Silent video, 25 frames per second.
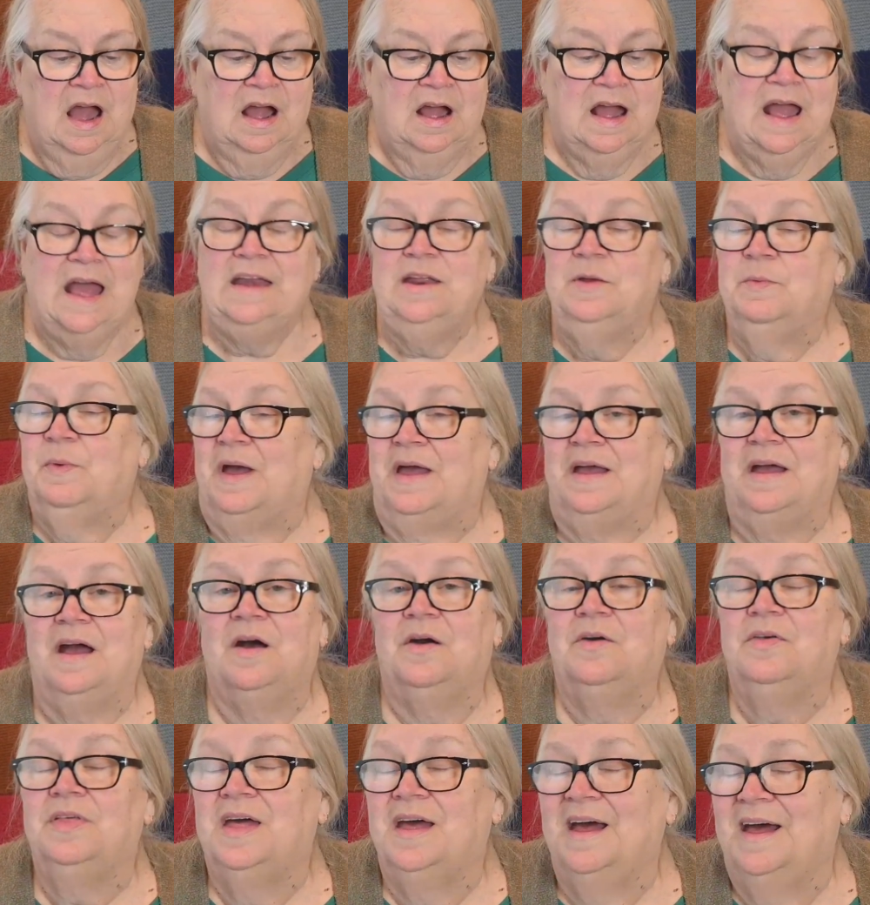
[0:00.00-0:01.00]
anyway,
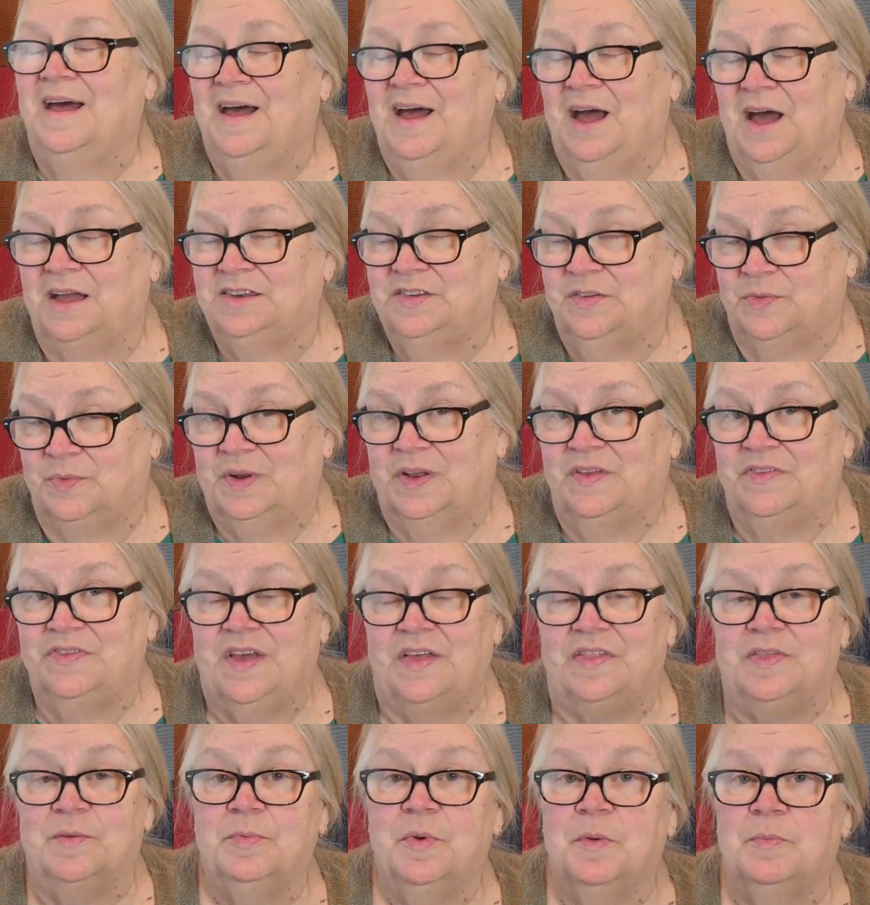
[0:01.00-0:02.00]
I just want to say
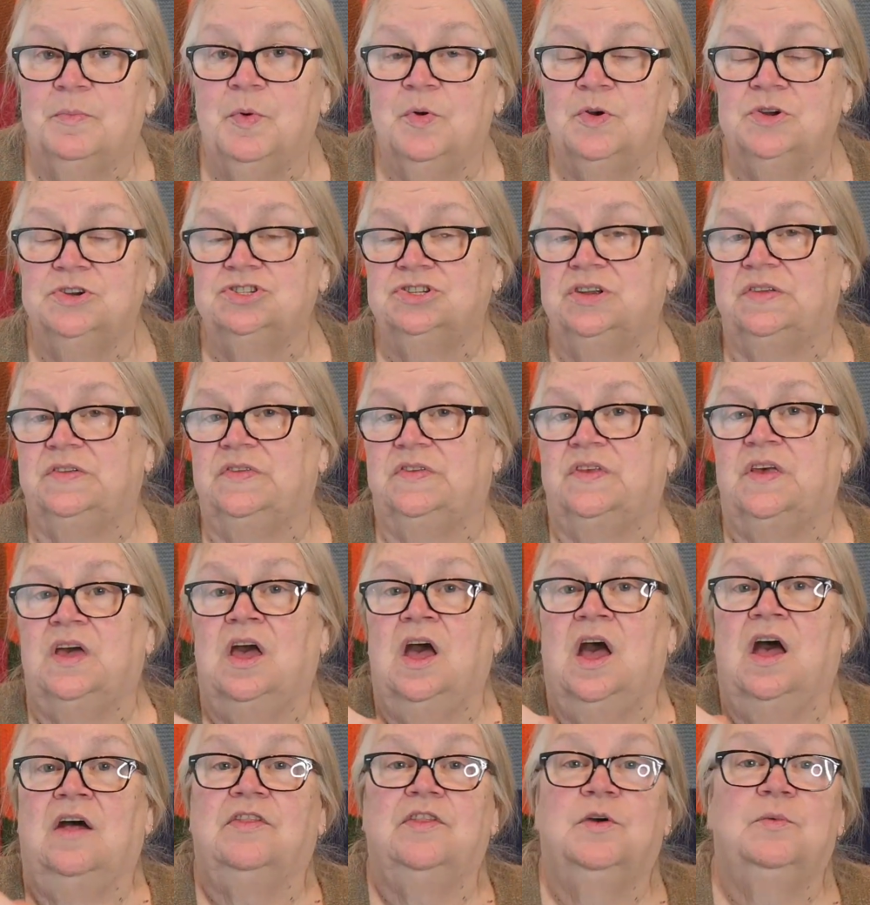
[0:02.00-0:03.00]
the proportions,
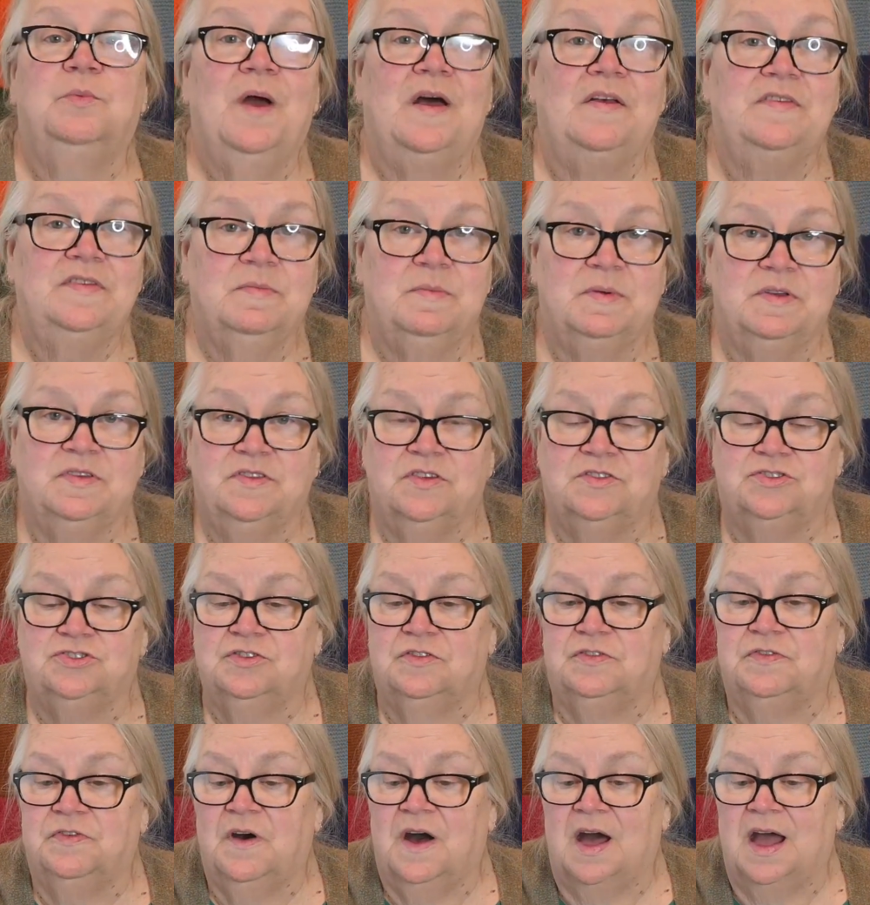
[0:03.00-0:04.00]
the recipes that you
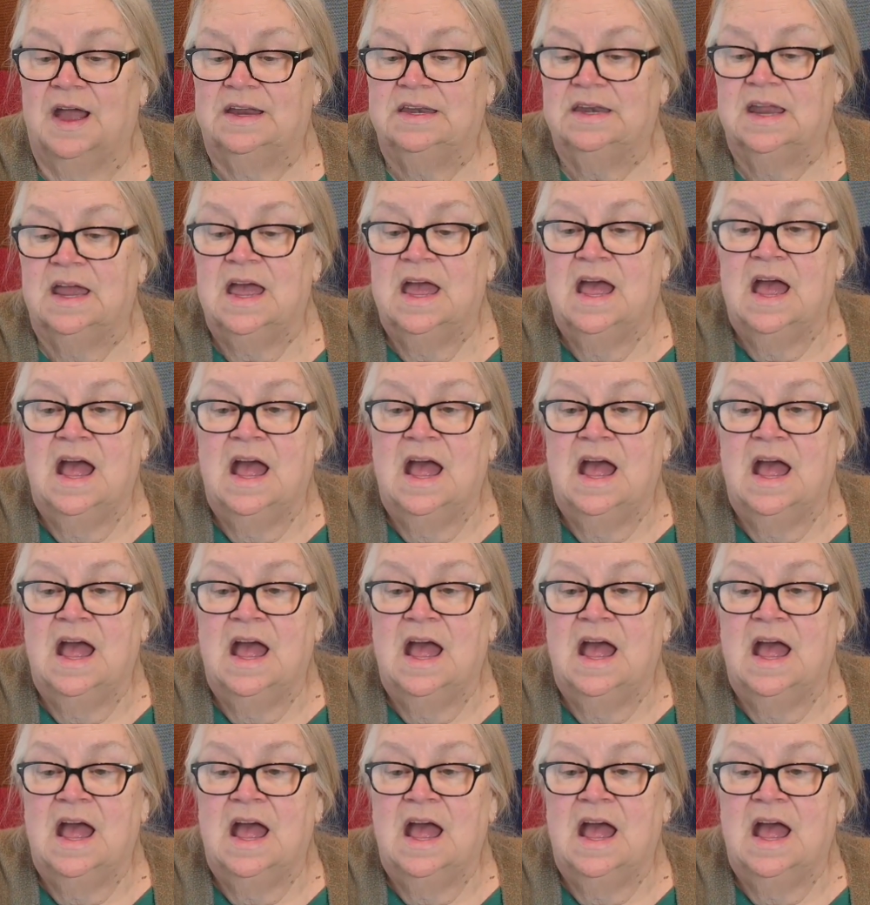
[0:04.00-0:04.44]
find,